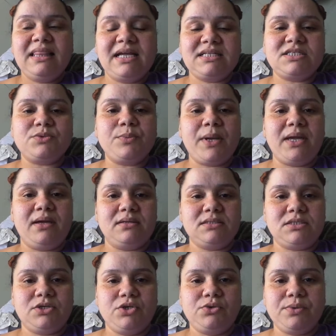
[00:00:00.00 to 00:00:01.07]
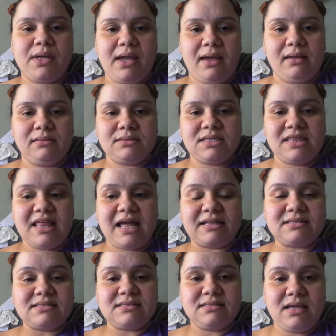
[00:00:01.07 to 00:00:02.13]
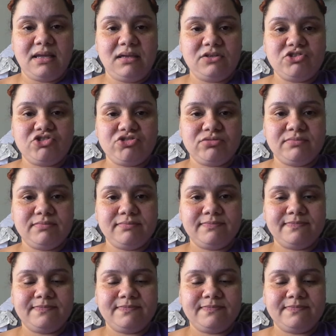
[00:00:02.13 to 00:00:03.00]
Let's wait until you get to that stage,